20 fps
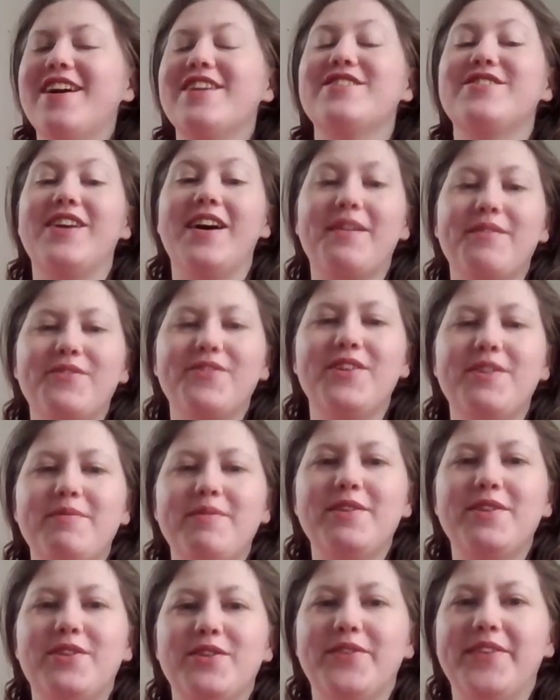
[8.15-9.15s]
So I'm gonna
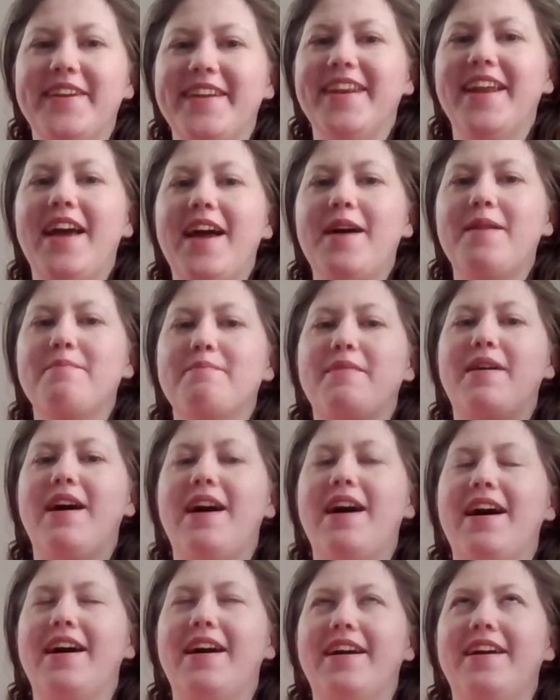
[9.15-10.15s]
be doing
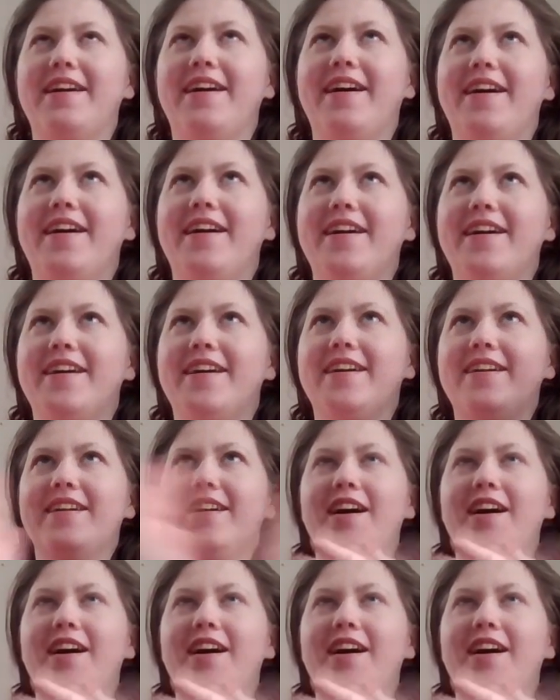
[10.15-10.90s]
my